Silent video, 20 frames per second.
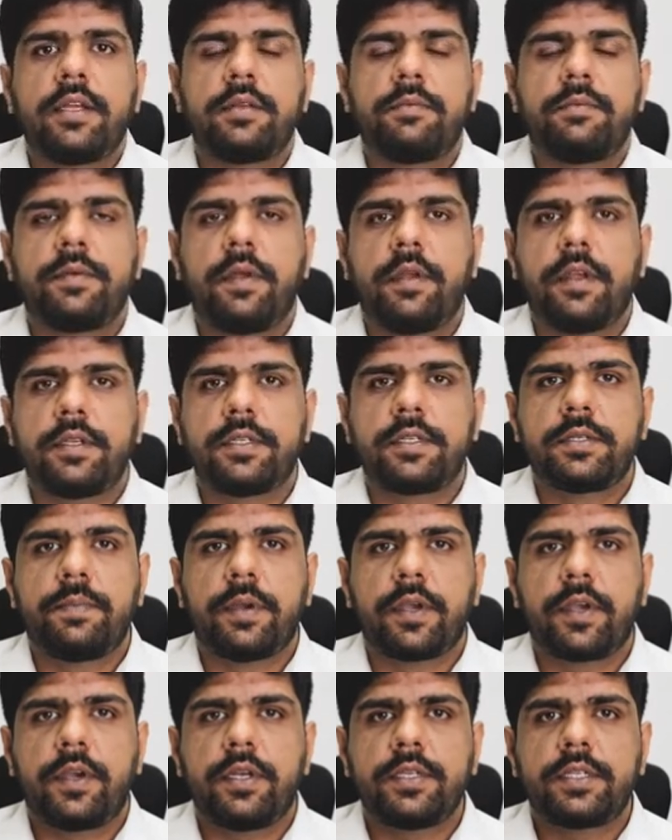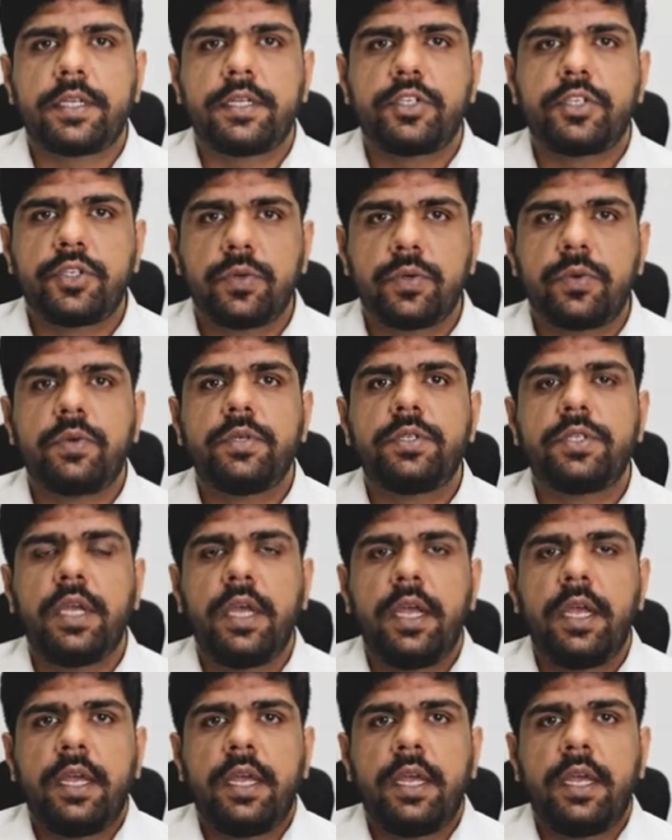it is because it shows